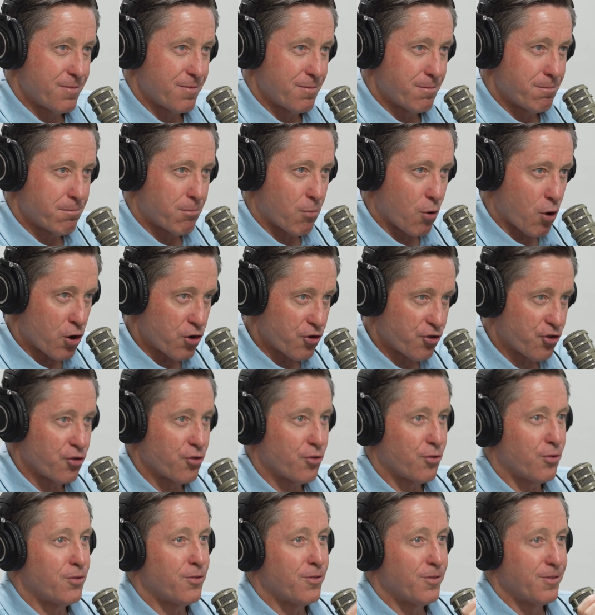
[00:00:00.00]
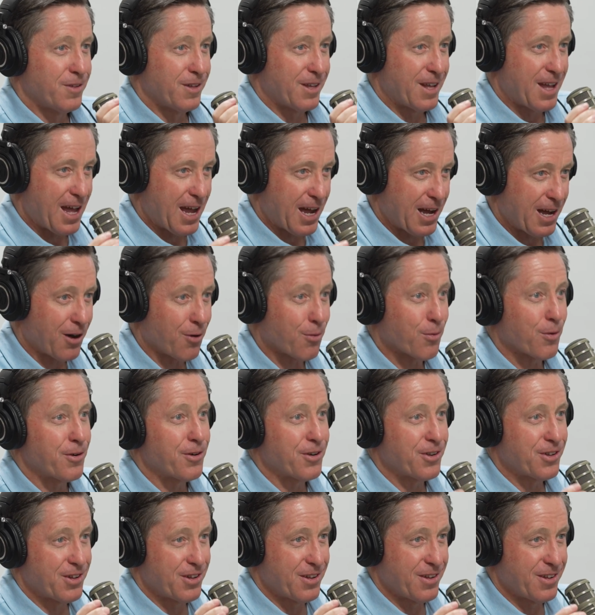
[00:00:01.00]
marginal
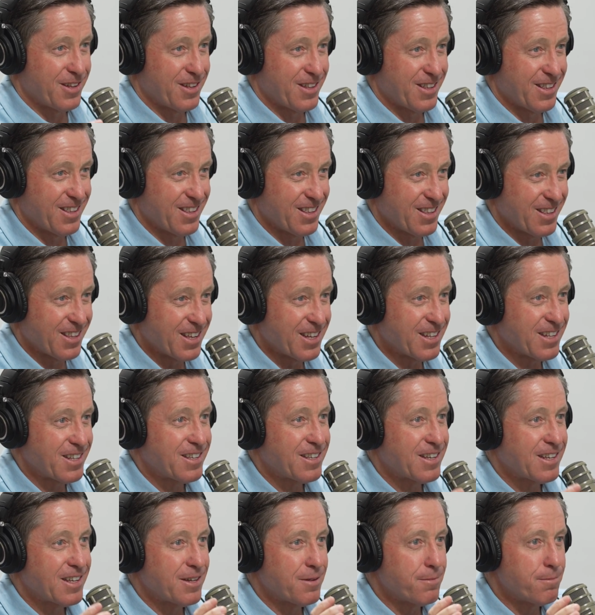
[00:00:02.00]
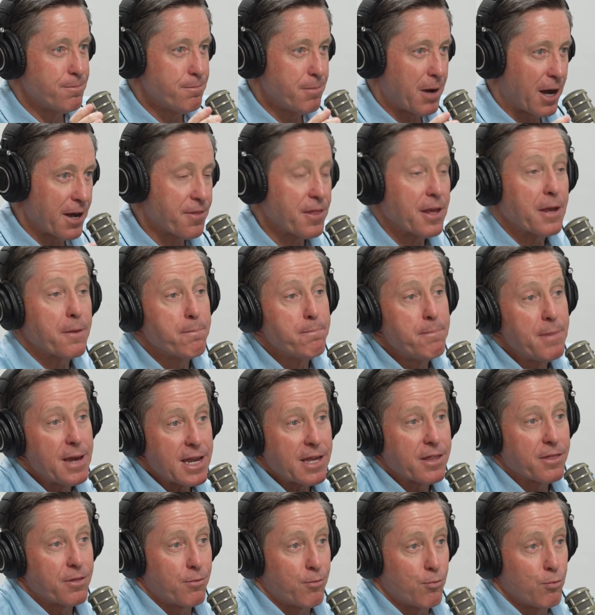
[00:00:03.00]
hours that I think
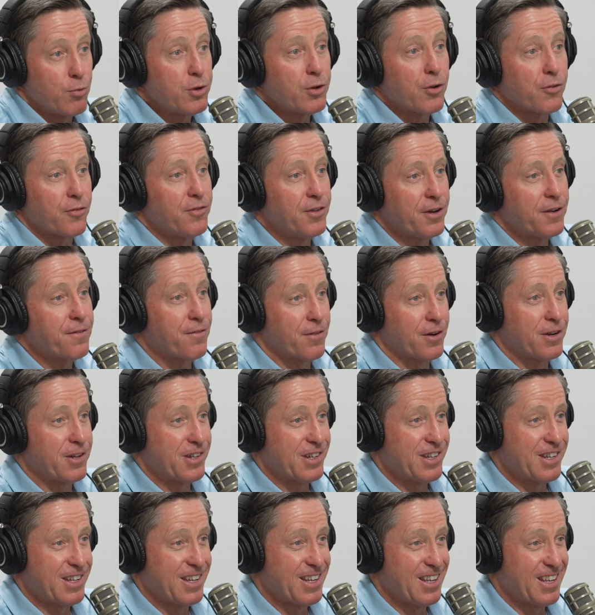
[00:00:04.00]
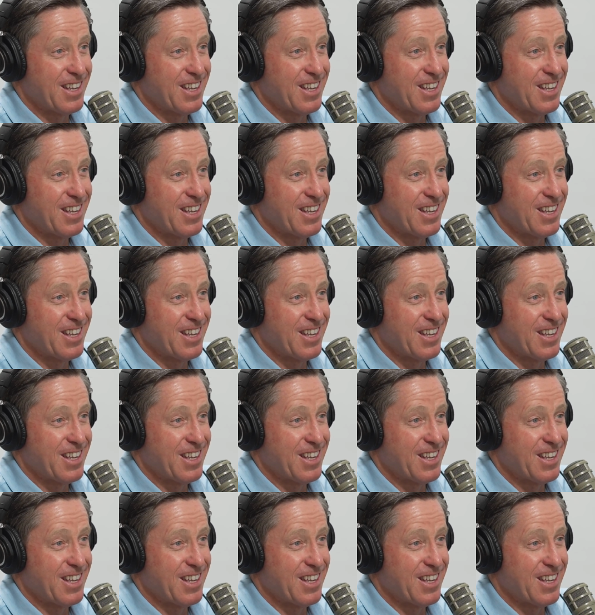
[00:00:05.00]
make the real difference